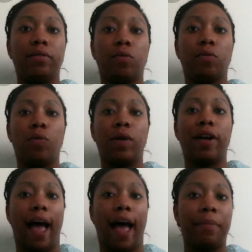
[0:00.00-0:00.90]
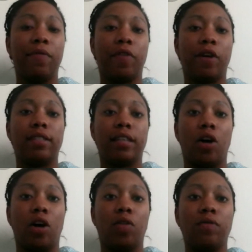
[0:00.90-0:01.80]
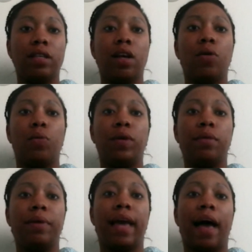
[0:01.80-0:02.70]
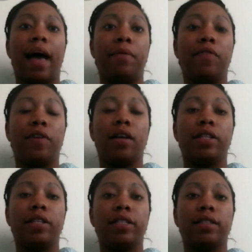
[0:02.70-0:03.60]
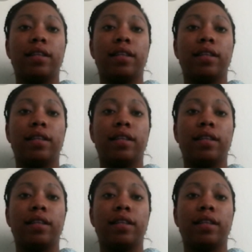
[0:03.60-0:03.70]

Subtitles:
When we are happy for ourselves, we can be happy for others.